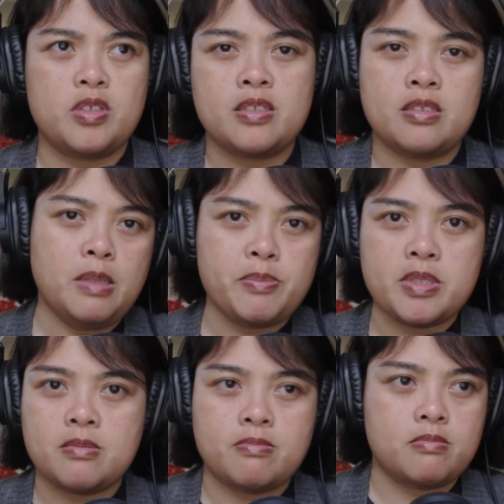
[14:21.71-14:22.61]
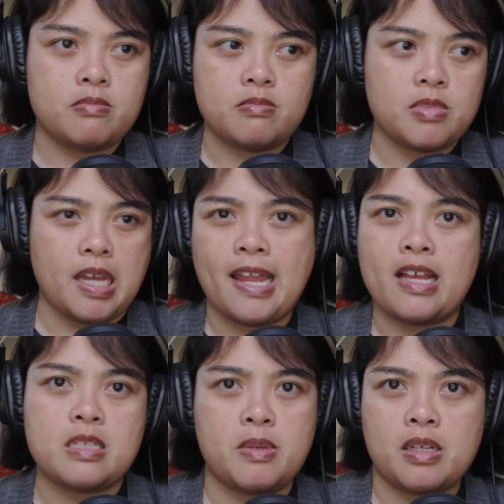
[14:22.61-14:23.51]
sleep
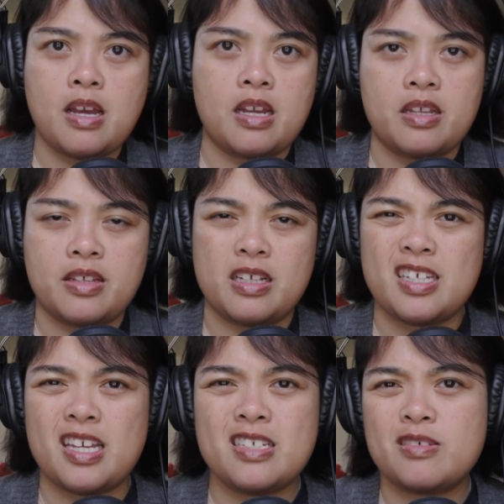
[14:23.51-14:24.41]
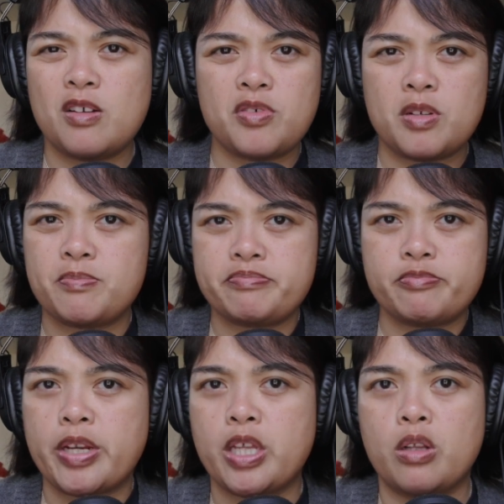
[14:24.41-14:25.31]
enhancement kind of things. I just go for the
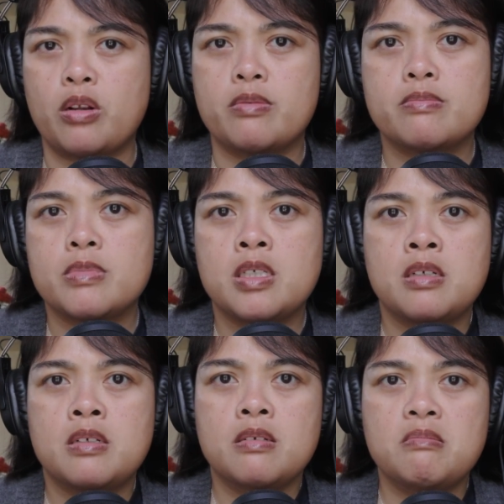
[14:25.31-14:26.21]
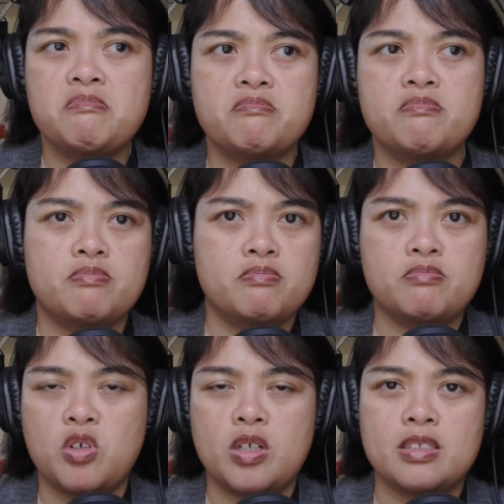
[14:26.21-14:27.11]
regular
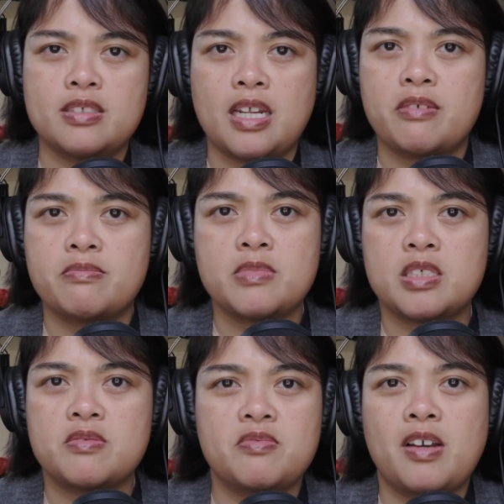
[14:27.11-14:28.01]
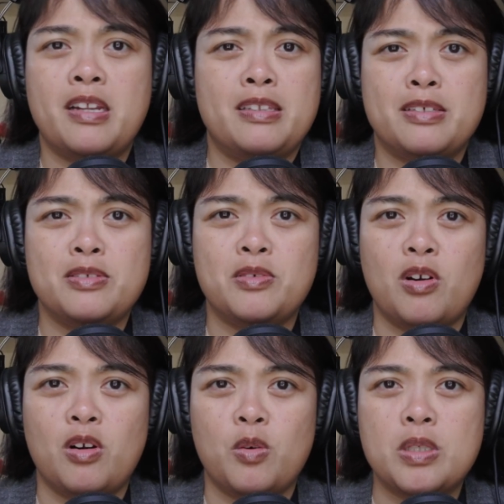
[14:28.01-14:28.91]
ones that I just find at the
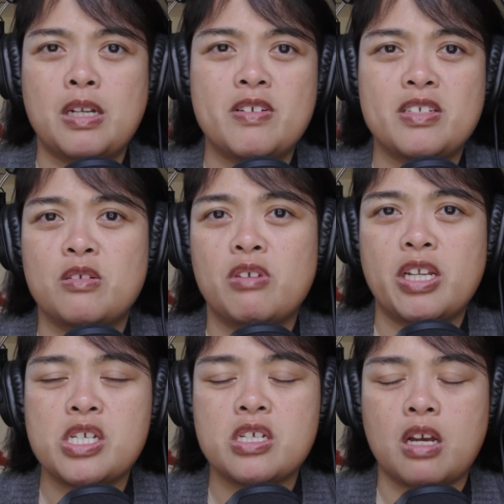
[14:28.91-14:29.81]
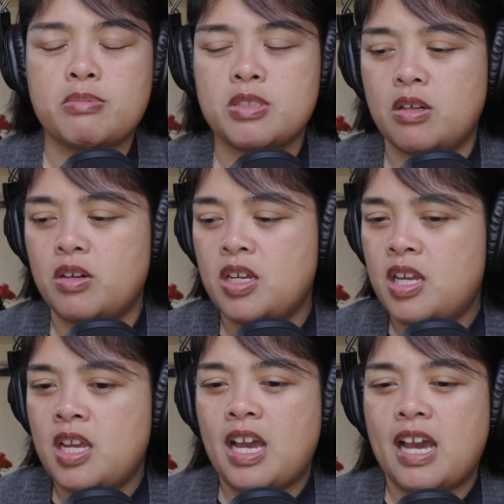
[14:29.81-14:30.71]
store or whatever's in the running shop. So
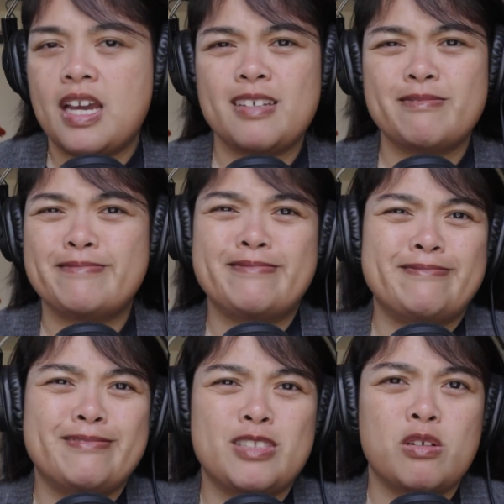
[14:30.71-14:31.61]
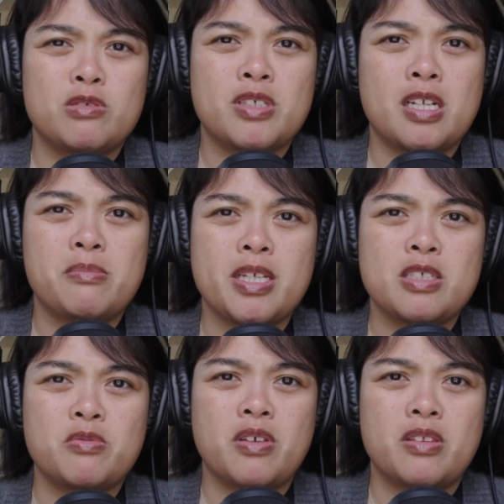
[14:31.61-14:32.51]
I don't try to
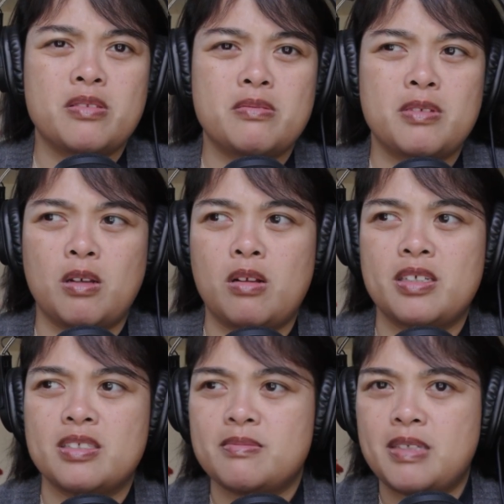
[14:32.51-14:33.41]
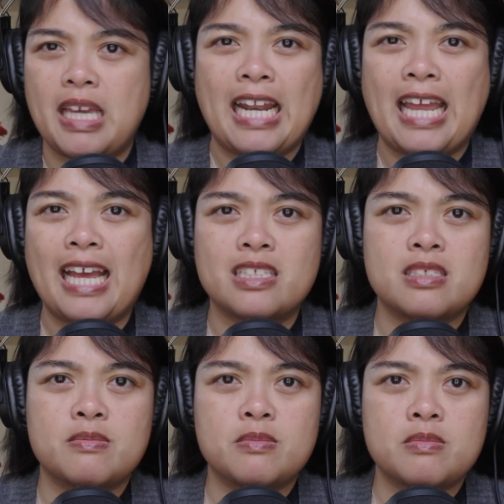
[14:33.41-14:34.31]
mess with all these
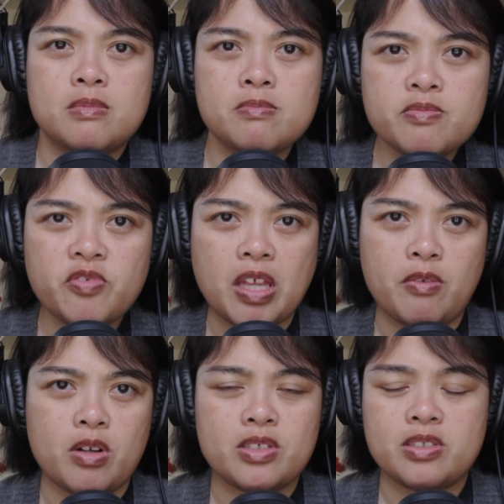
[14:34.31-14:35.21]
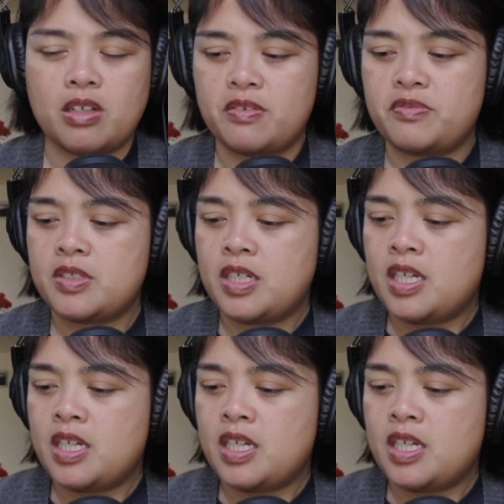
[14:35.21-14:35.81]
enhanced flavor stuff,